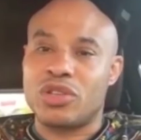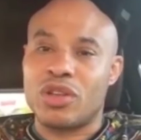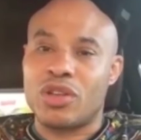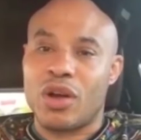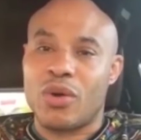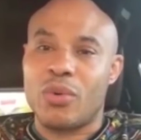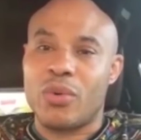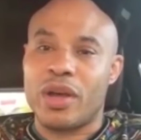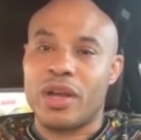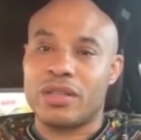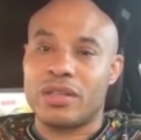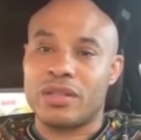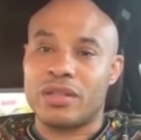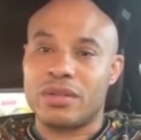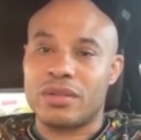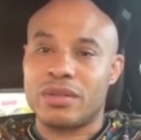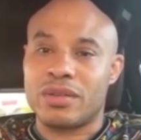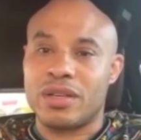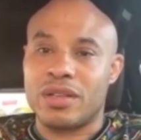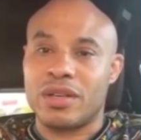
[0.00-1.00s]
talk will end,
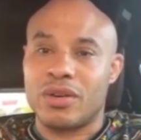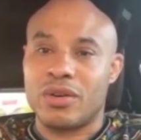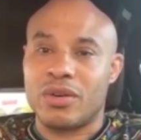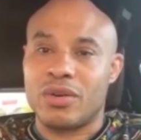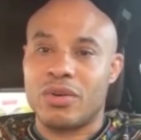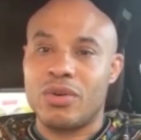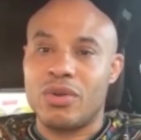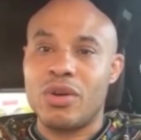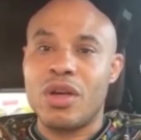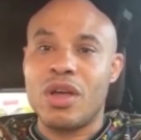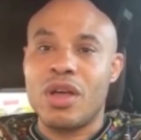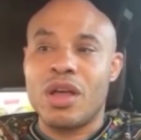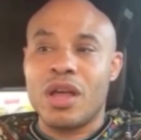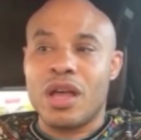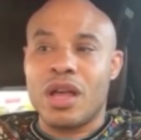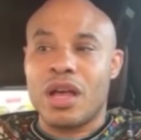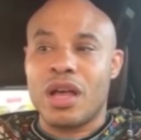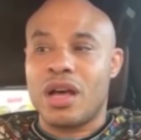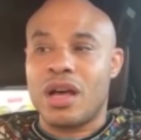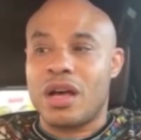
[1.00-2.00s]
you know.
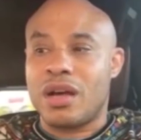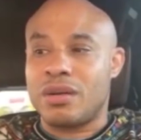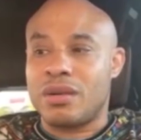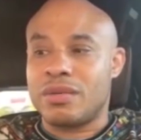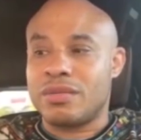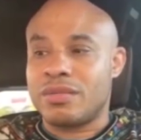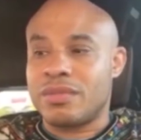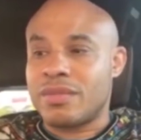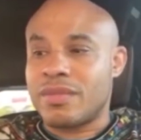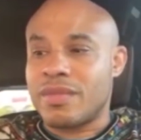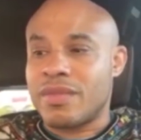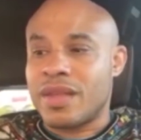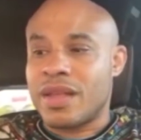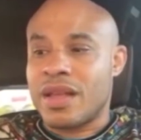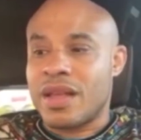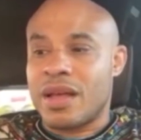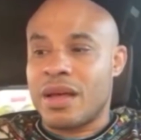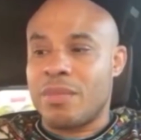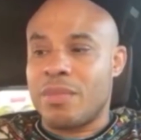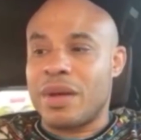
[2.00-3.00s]
Um,
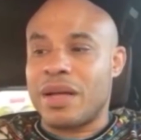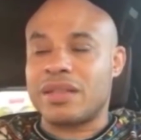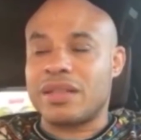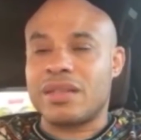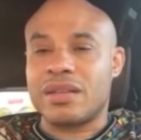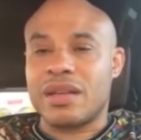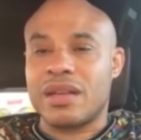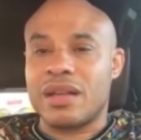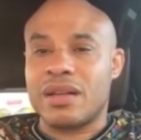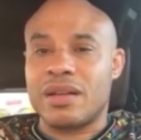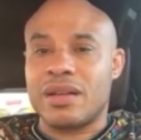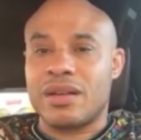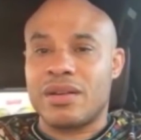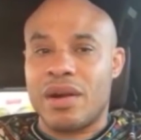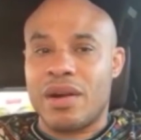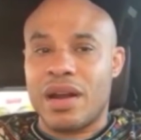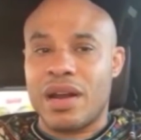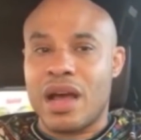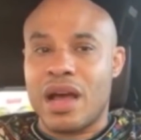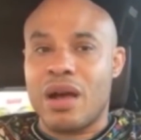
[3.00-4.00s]
but
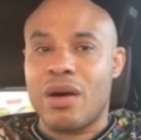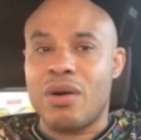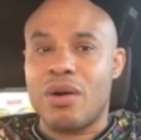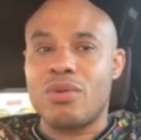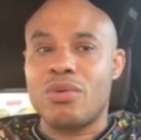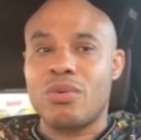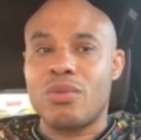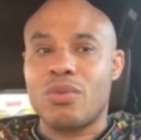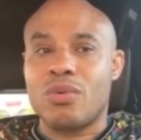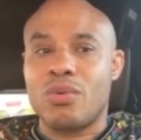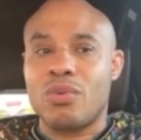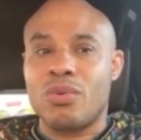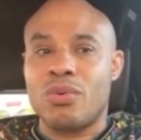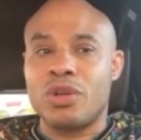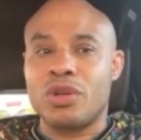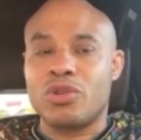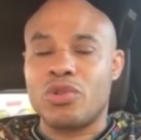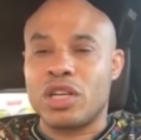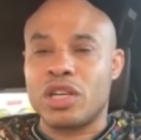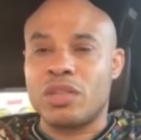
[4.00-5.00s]
right now we
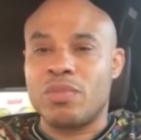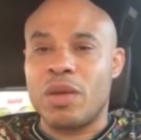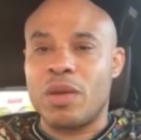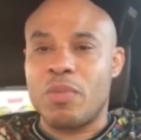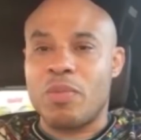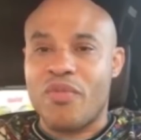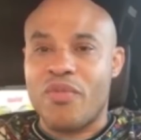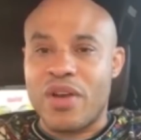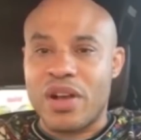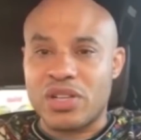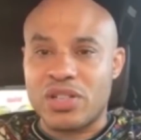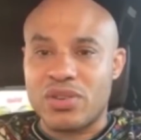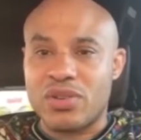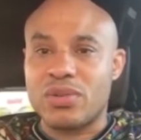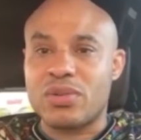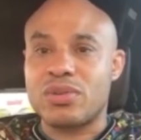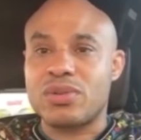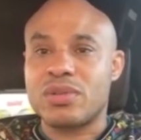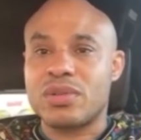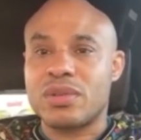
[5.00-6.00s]
try to be
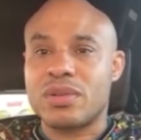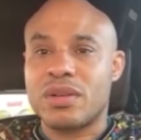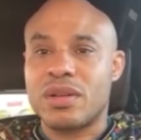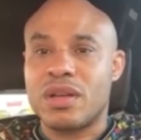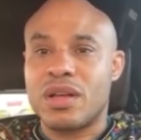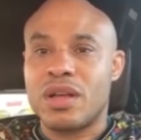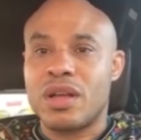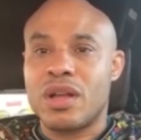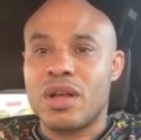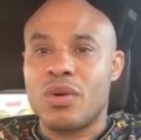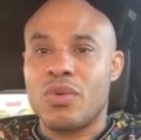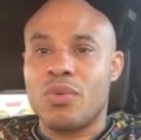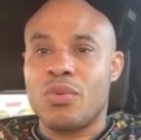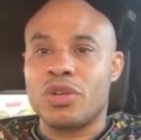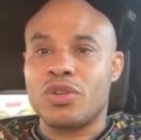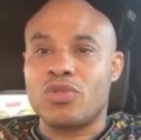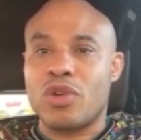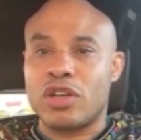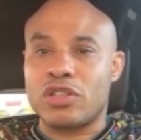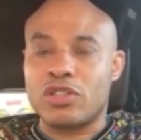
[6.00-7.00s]
professionals.
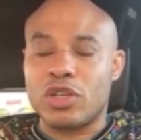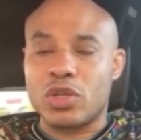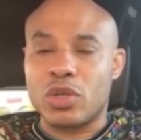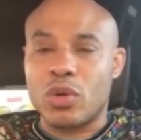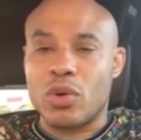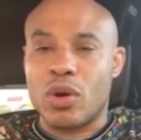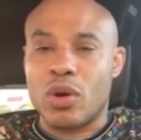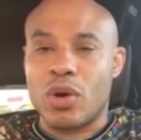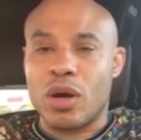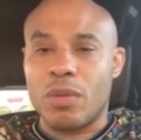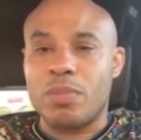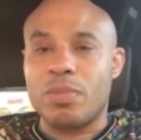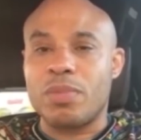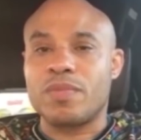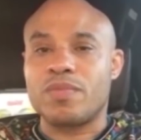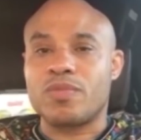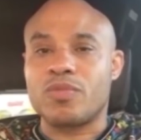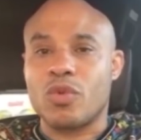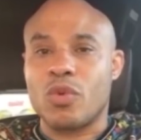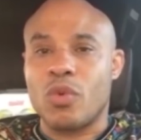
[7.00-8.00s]
We try to show up.
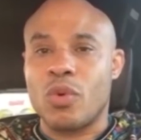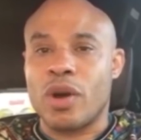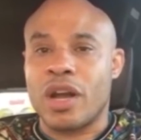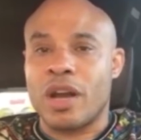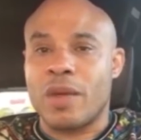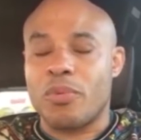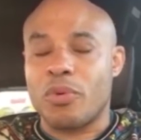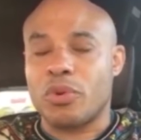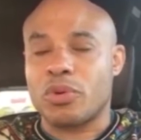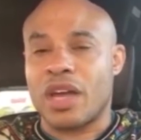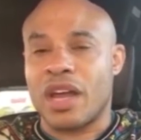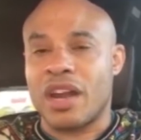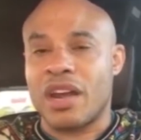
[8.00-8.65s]
We're gonna put on